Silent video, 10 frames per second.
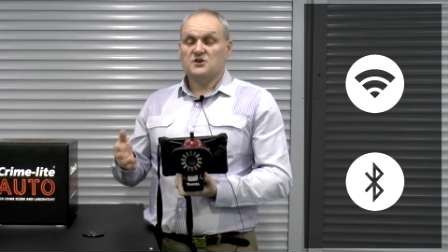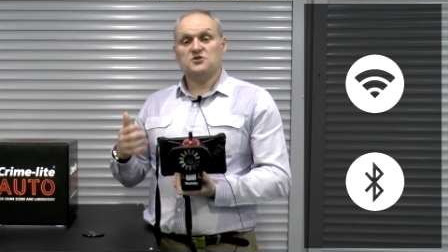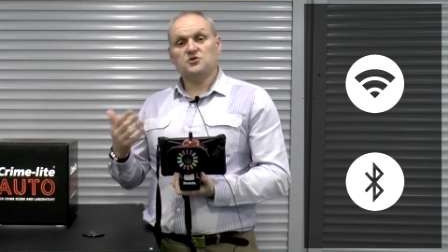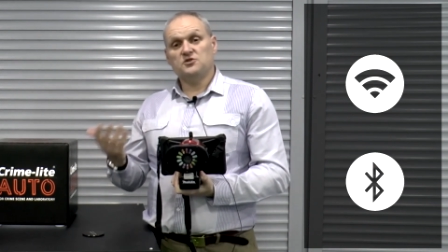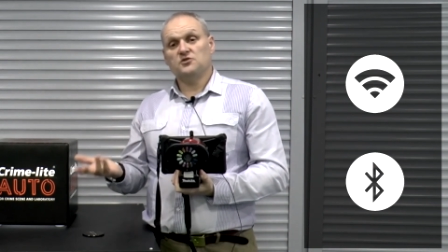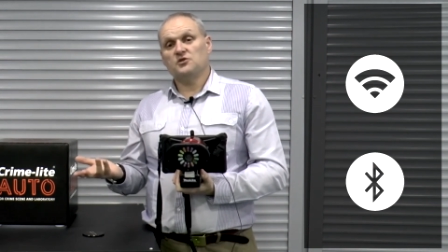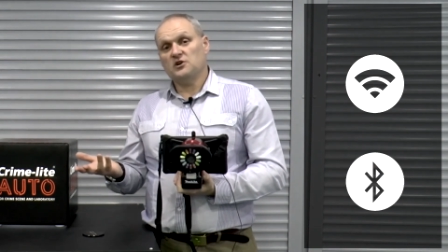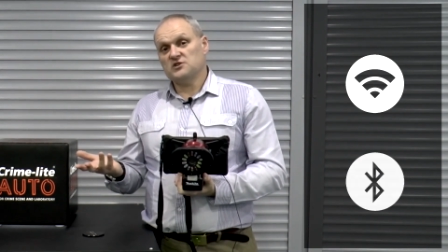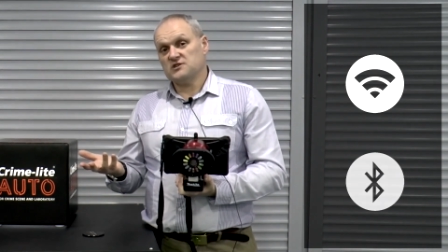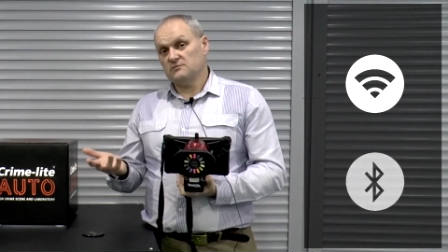should your
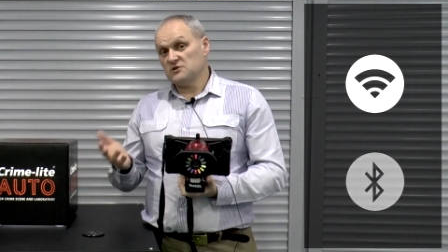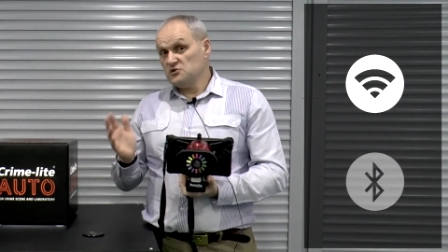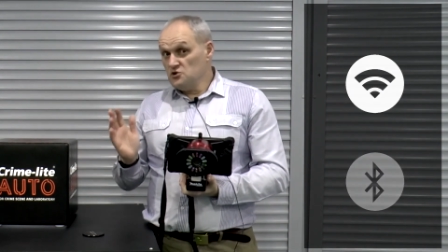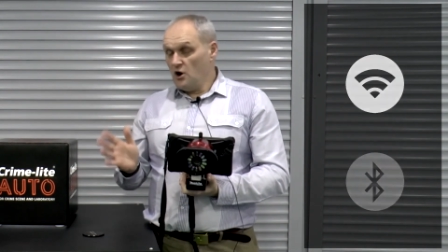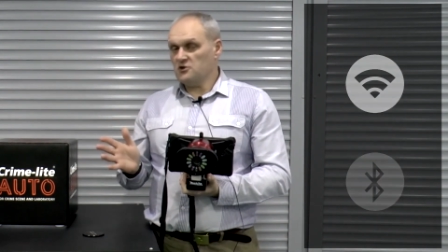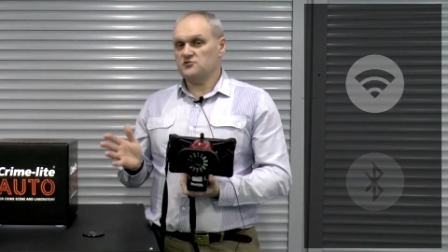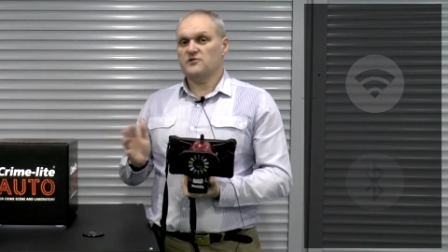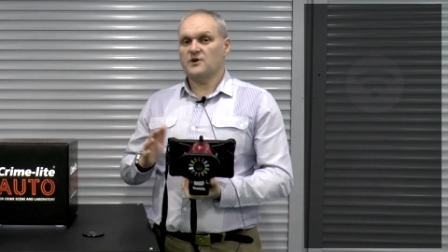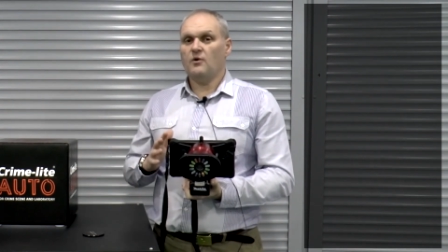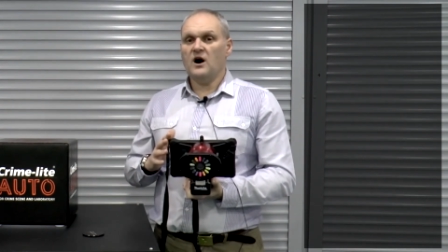customers not
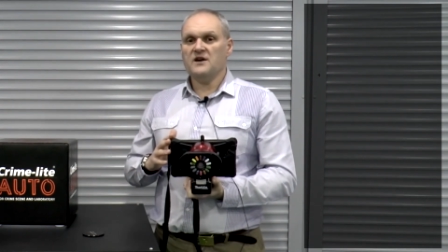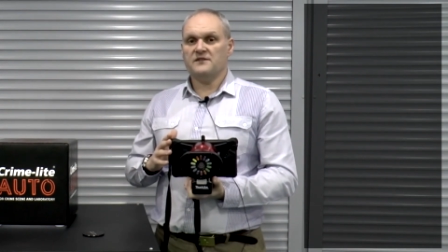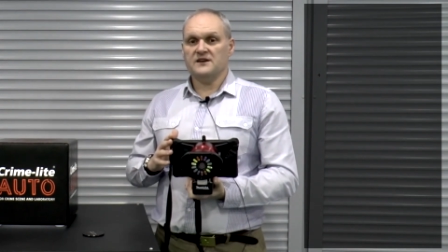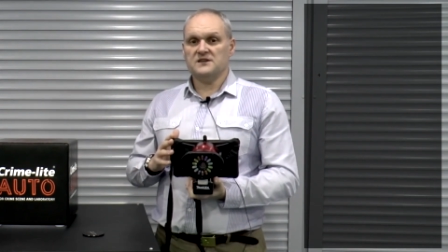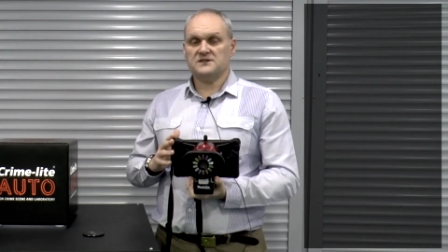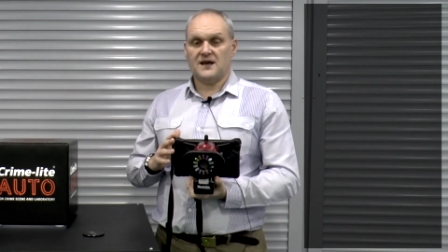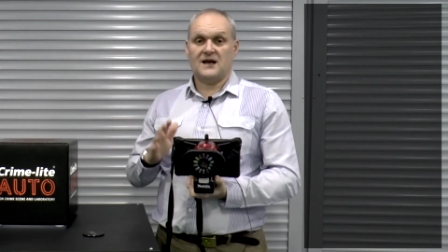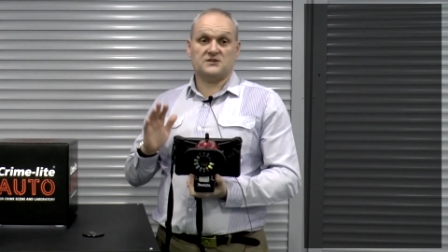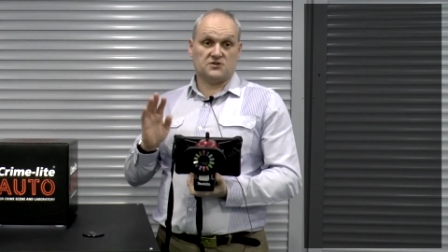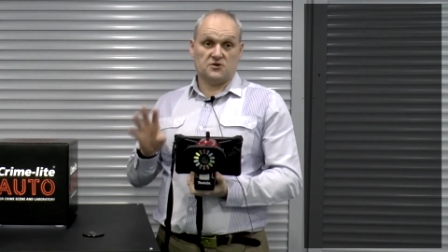require this,
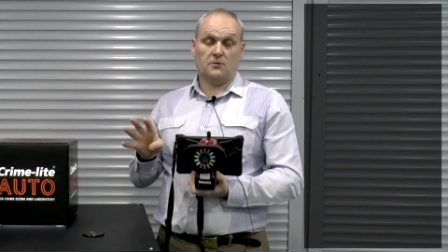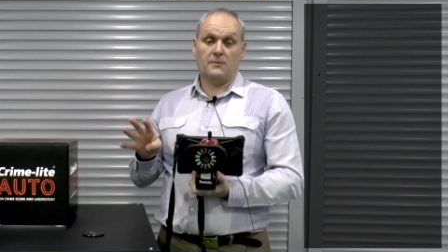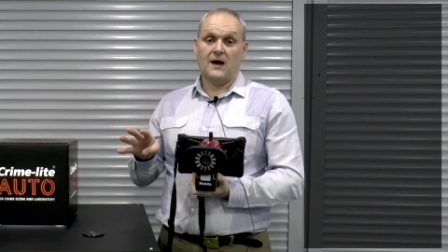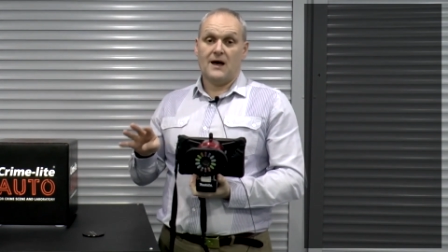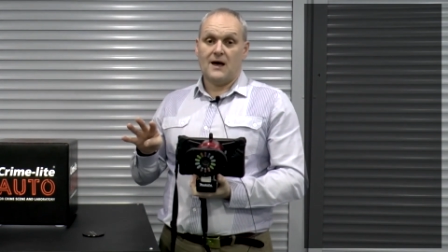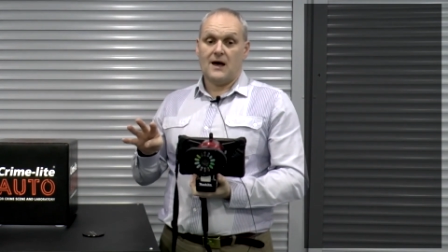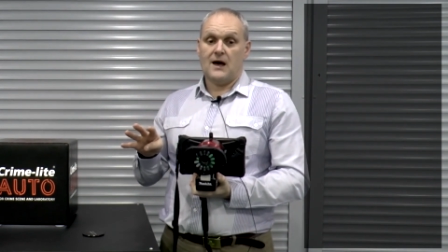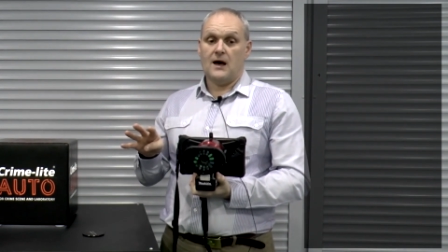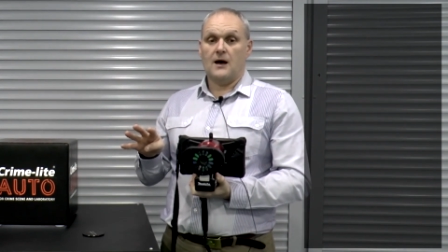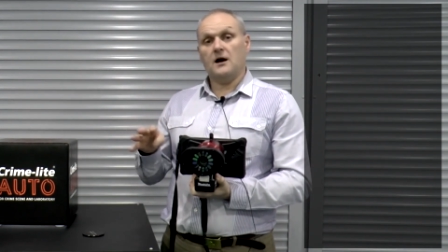as some
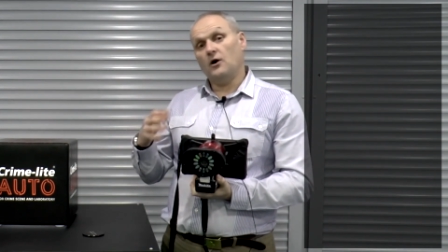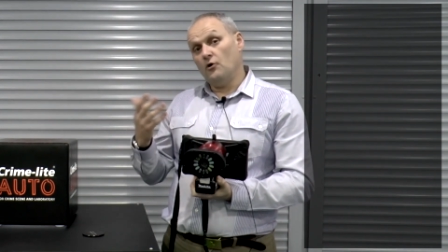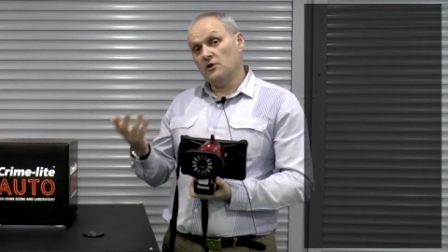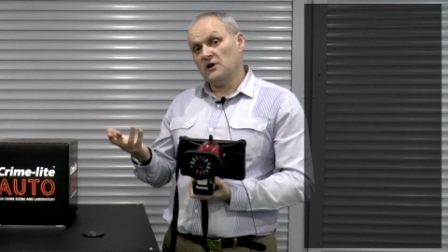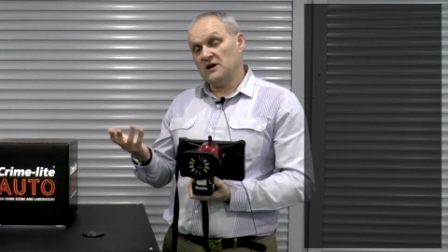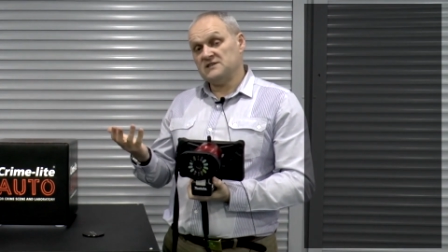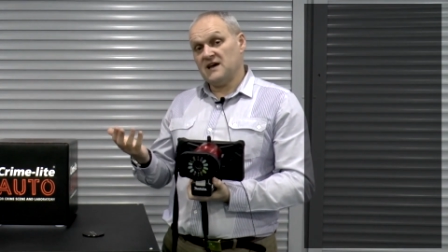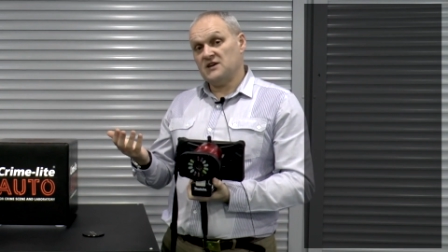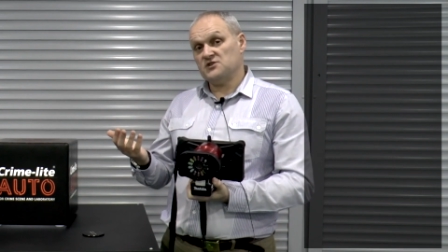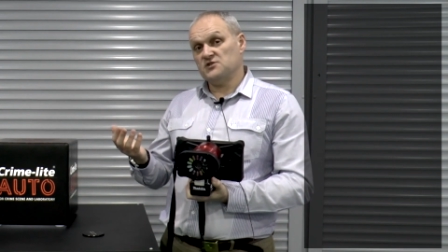uh,
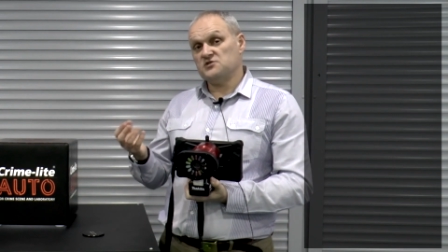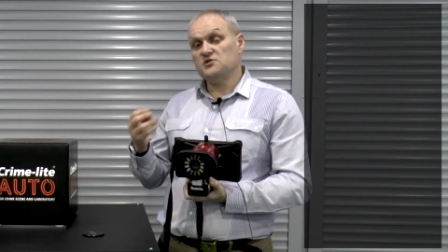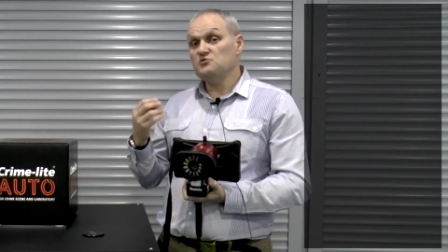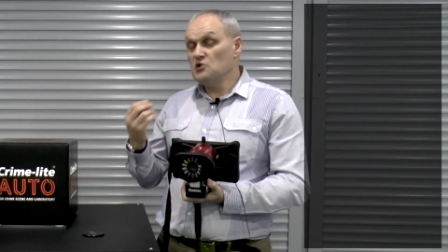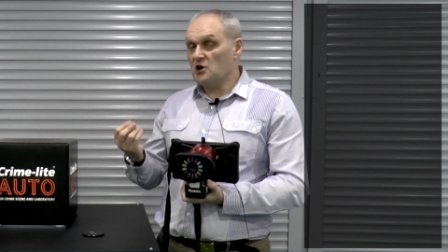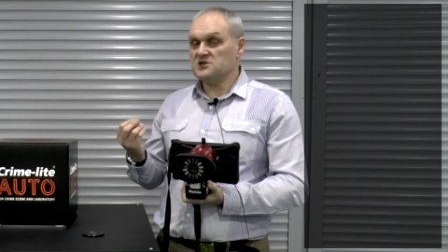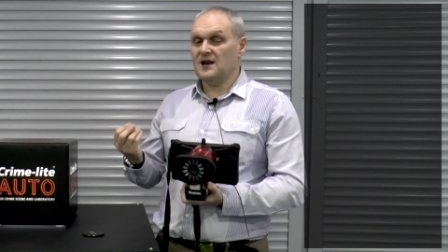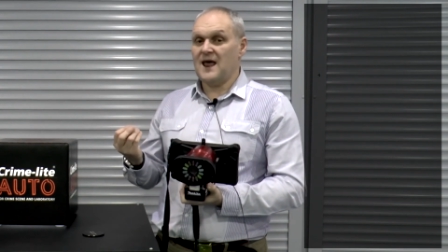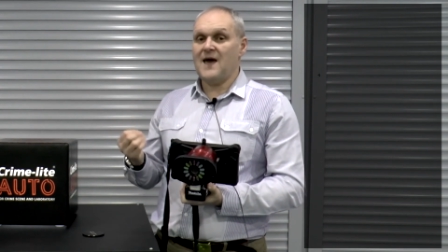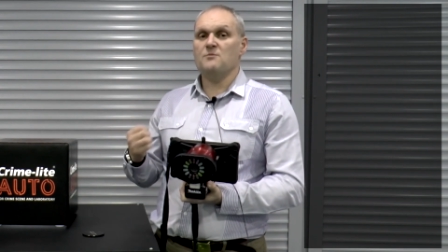organisations do not
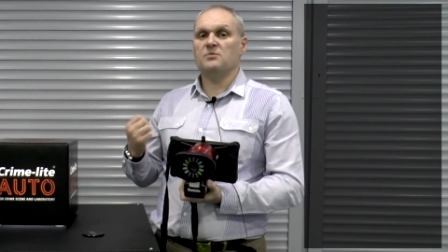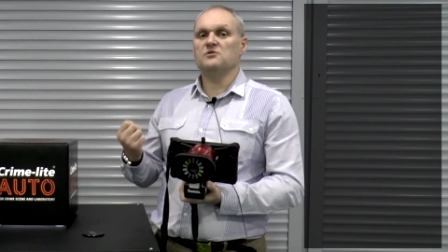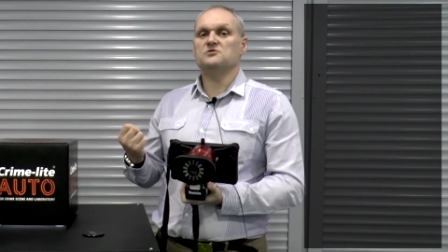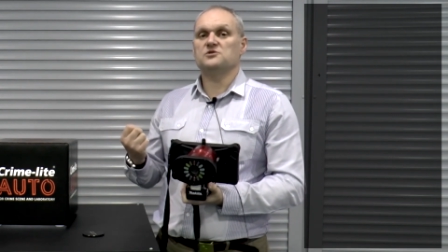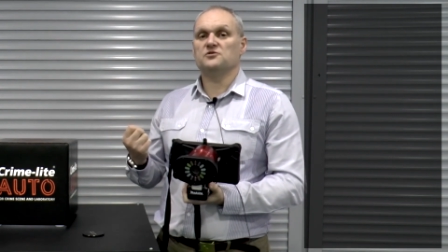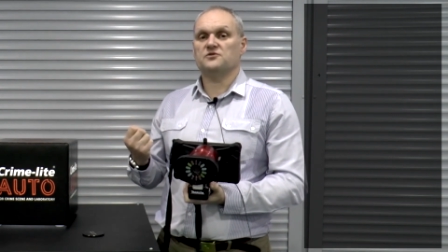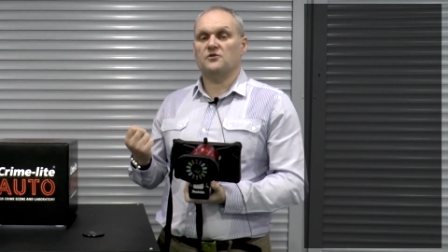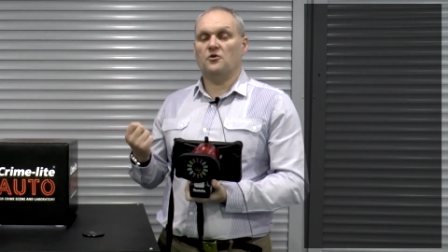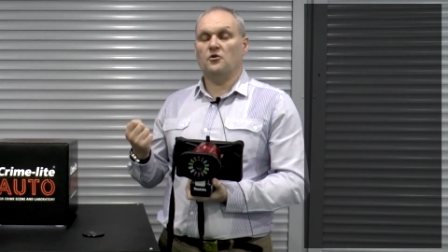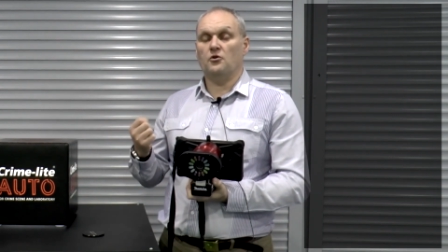allow Bluetooth
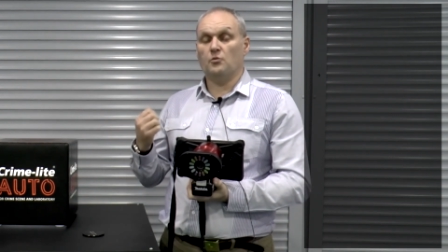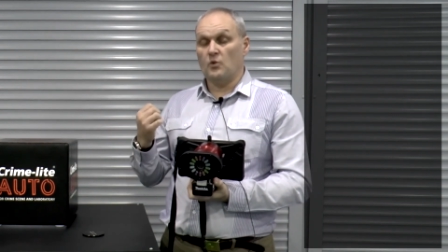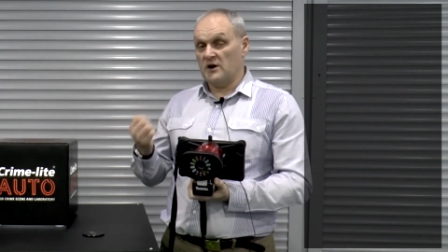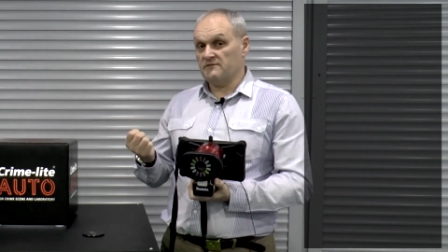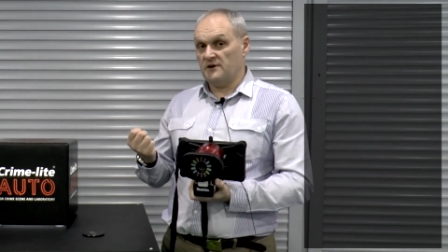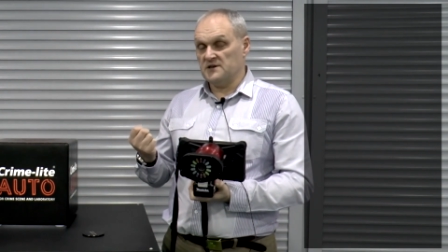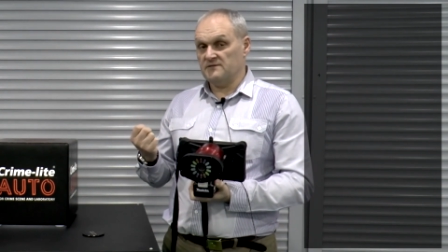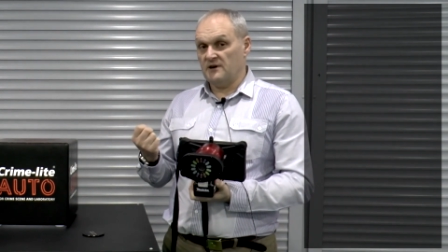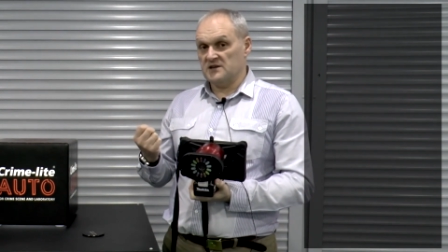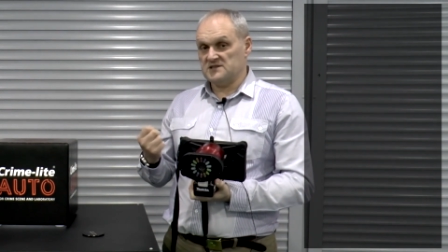or Wi-Fi
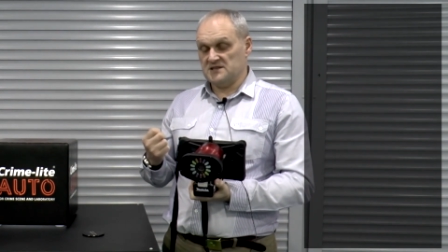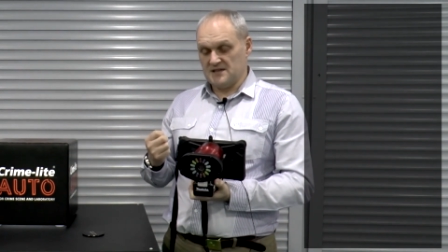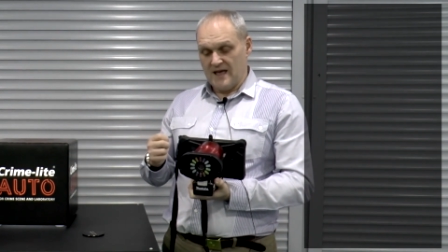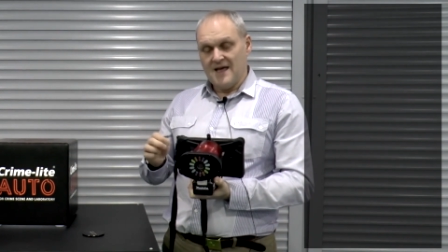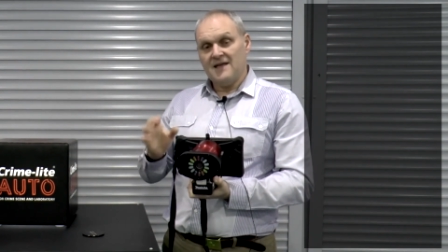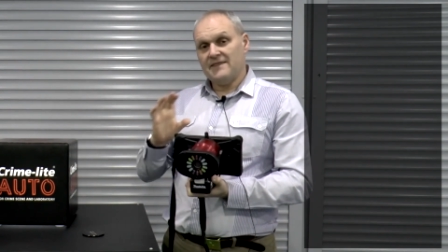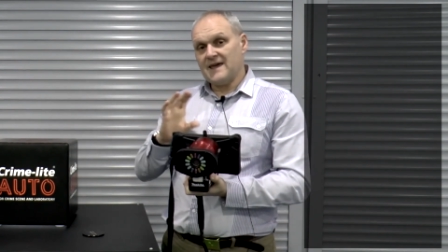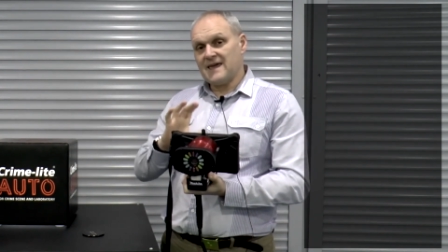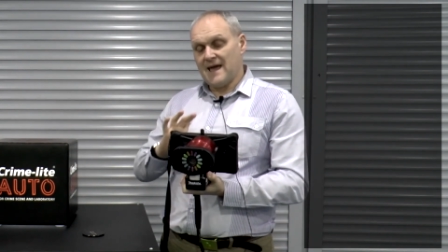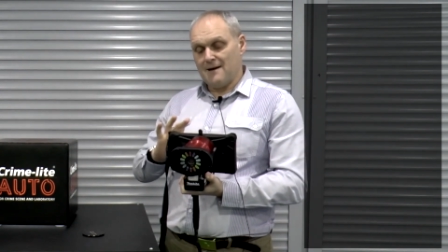devices, they
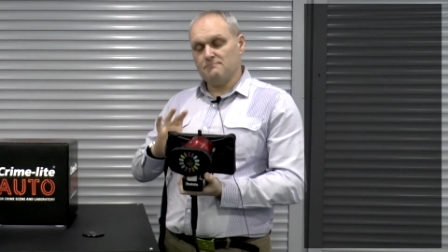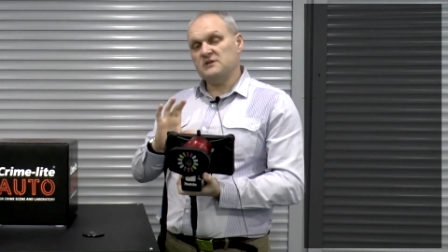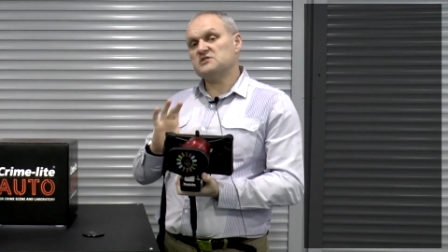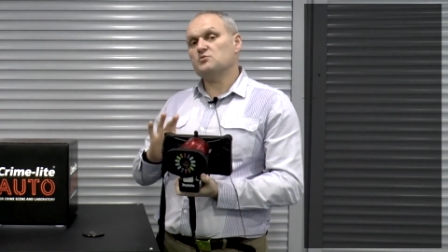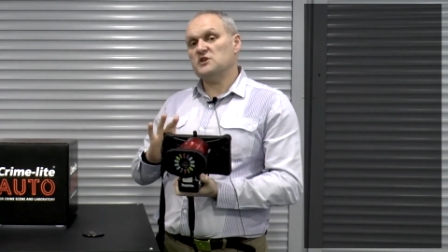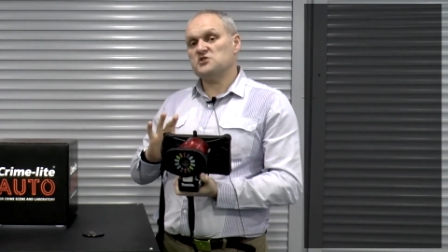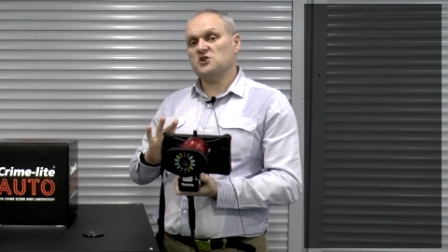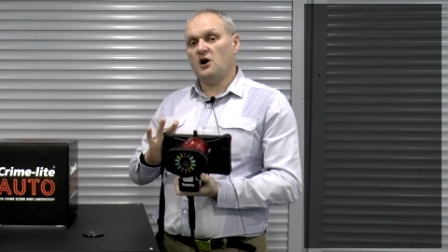can be switched